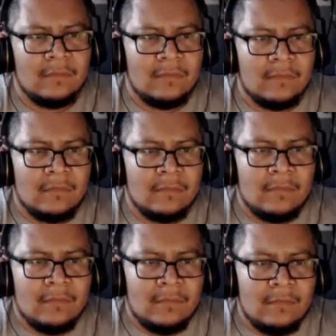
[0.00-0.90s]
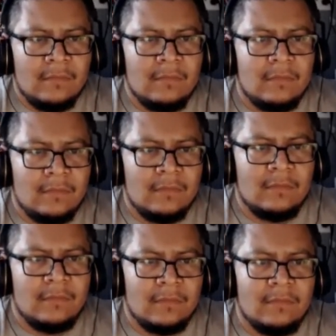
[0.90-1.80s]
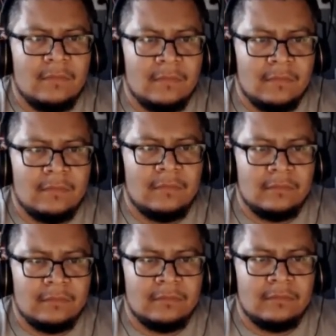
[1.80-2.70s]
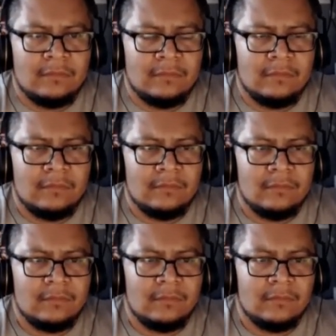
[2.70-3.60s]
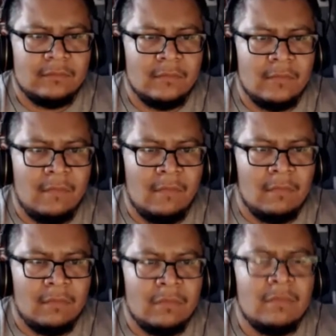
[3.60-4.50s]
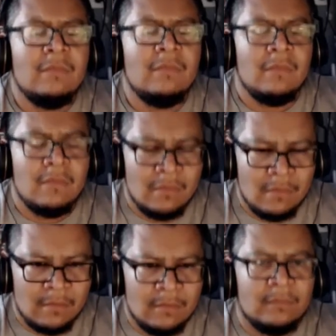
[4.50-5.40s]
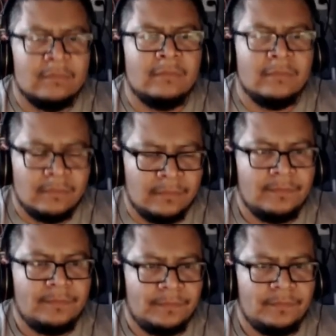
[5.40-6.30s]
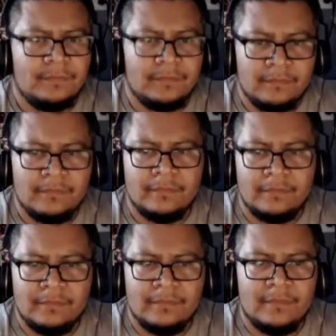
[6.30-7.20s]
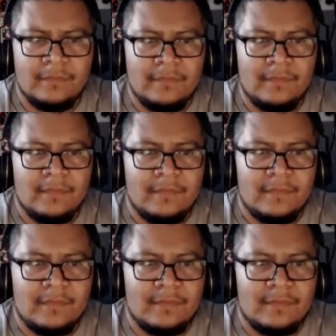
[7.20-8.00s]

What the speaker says: No words are spoken by the person on screen.